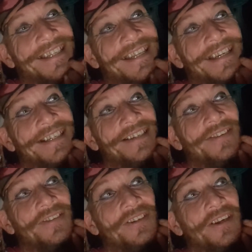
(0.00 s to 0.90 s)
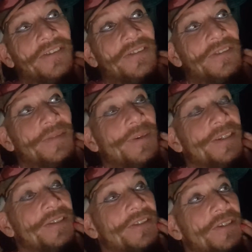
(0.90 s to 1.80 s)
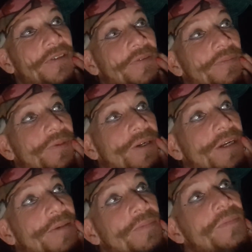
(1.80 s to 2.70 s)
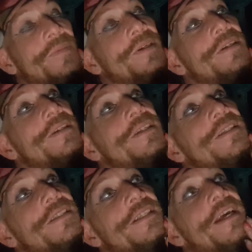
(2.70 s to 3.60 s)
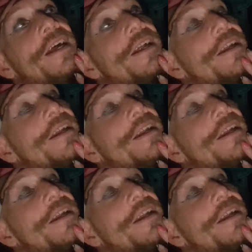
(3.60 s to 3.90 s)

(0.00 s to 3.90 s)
thing. I'm not going to go too deeply into Qigong, but yeah,